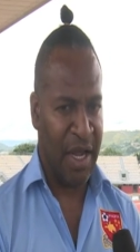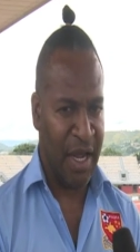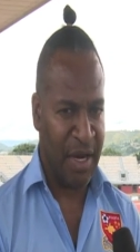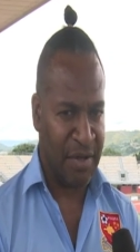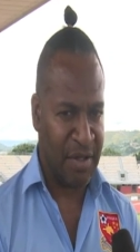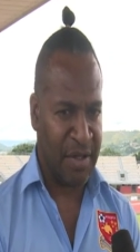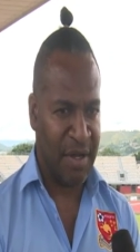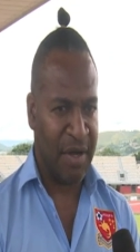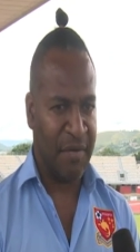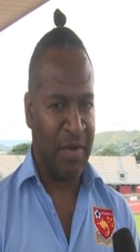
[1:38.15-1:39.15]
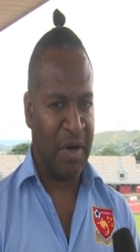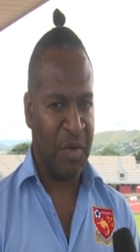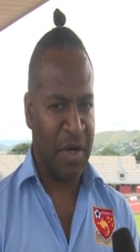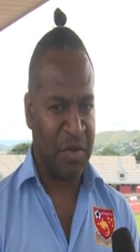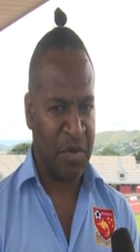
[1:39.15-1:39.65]
at uh,
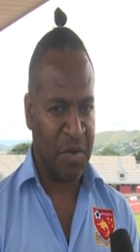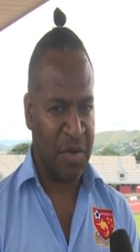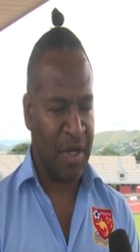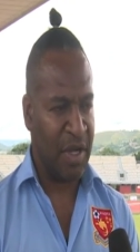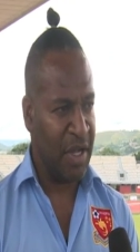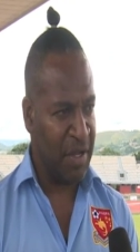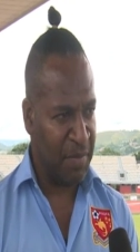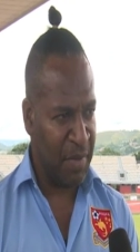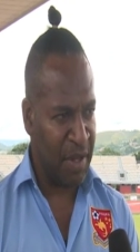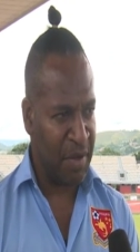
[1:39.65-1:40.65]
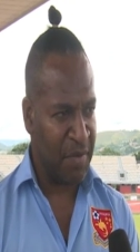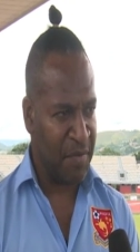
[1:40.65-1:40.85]
Vanuatu in May